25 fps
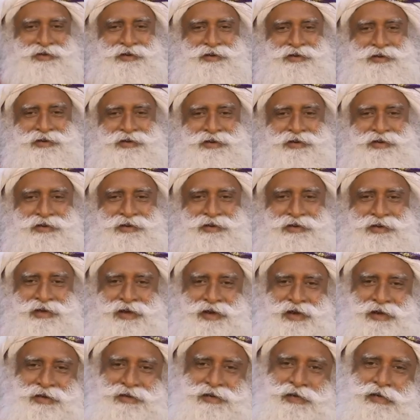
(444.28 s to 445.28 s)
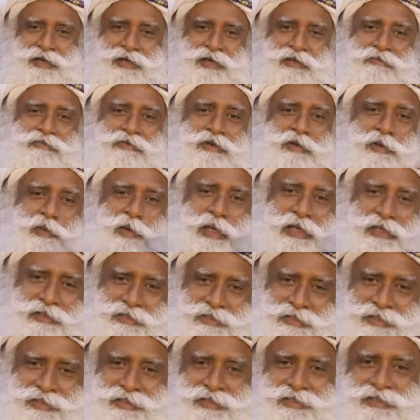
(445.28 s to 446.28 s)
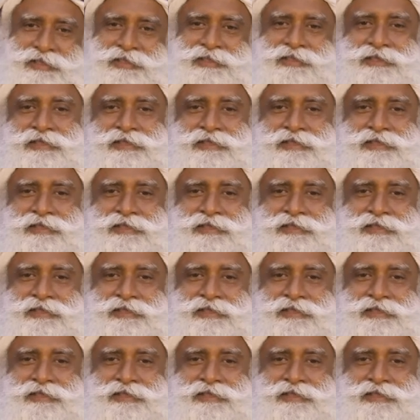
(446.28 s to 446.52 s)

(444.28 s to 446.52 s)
In 100 different ways.